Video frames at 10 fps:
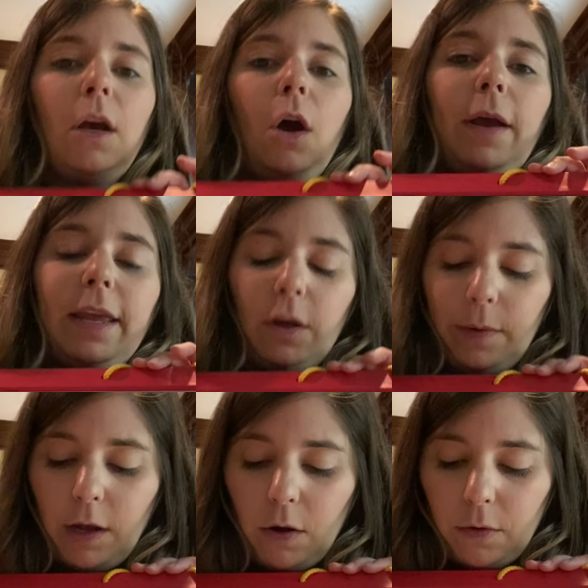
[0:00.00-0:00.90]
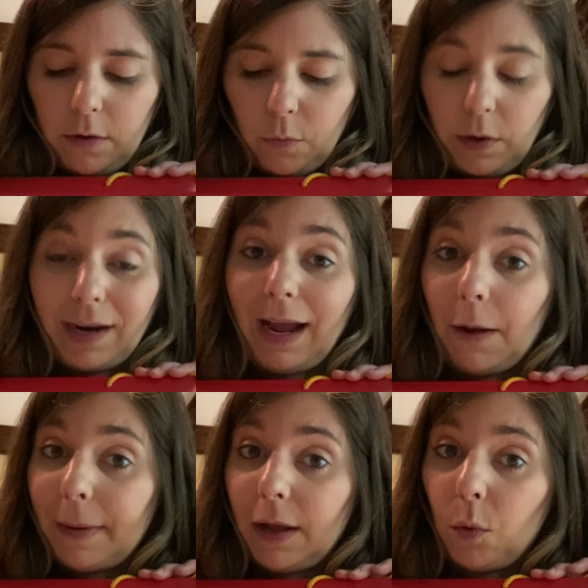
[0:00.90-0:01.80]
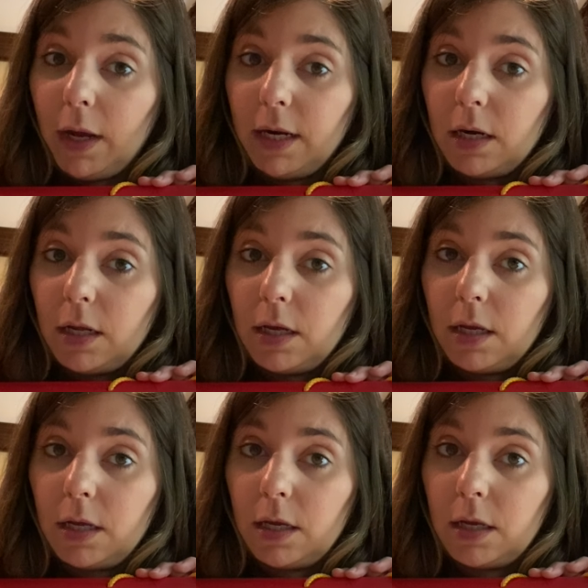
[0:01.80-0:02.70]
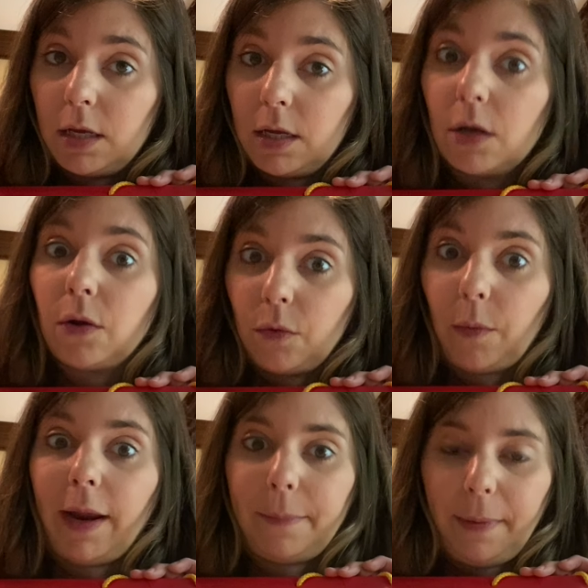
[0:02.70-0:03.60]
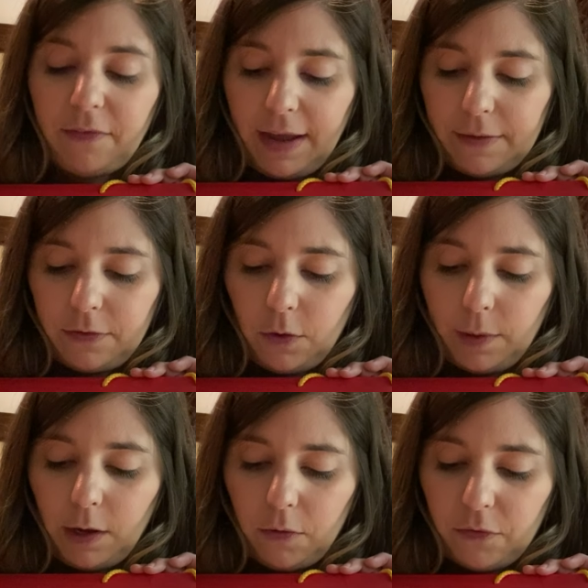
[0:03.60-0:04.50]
Okay, here we go. We're going to count by what? Right, by fives. Here we go.